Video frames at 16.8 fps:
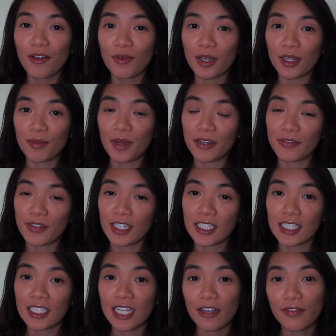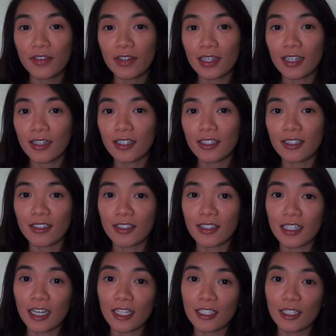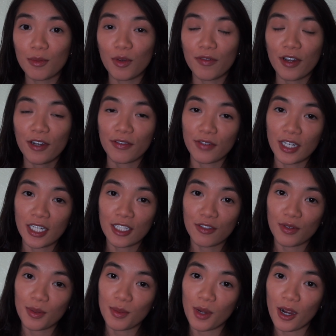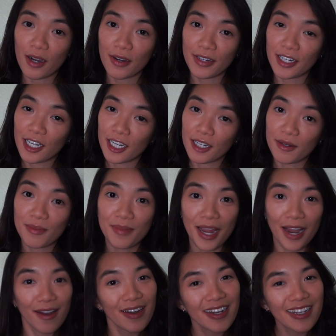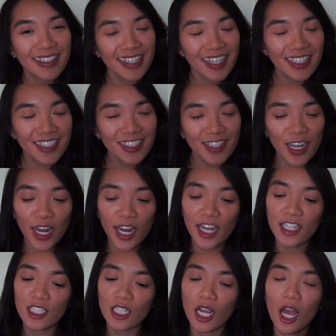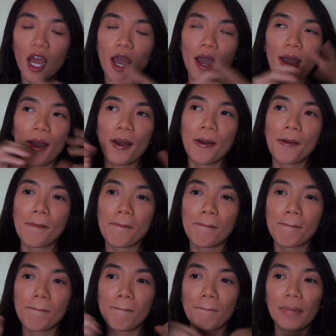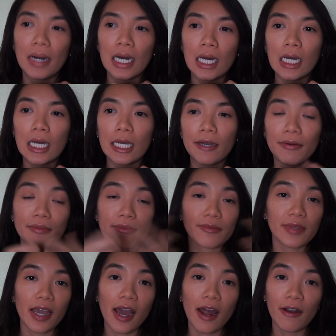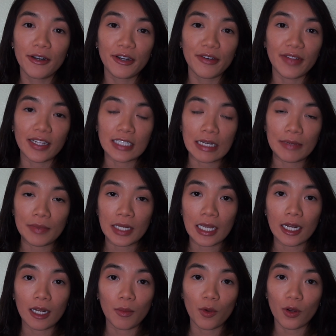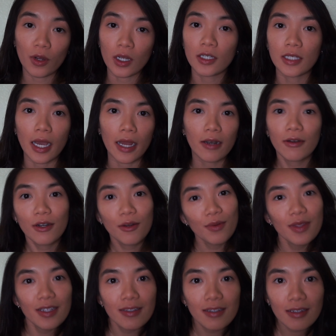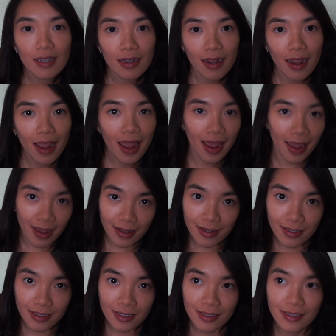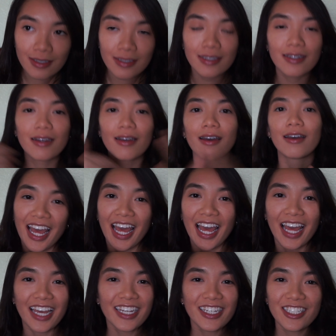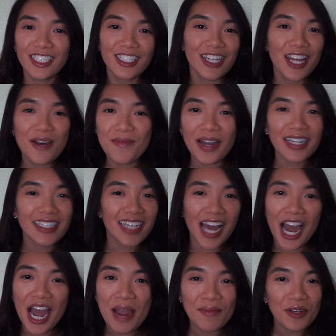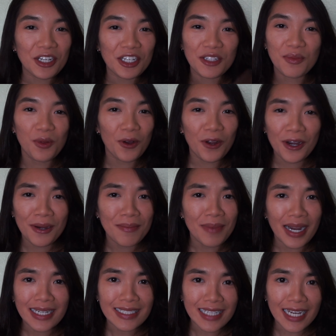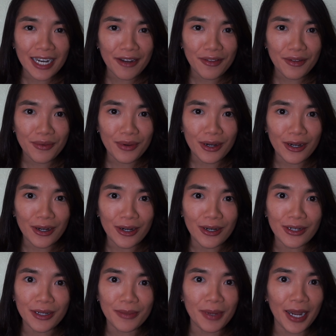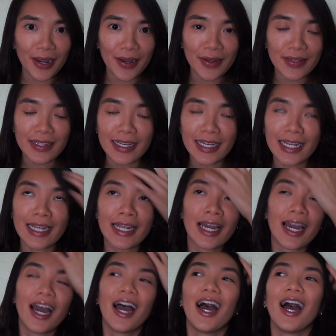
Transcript: with my friend Stephanie to see some of our friends from our Paris exchange, but I don't know if that's happening anymore because I don't know when this is gonna end. It's just not my time to explore my side of the world apparently,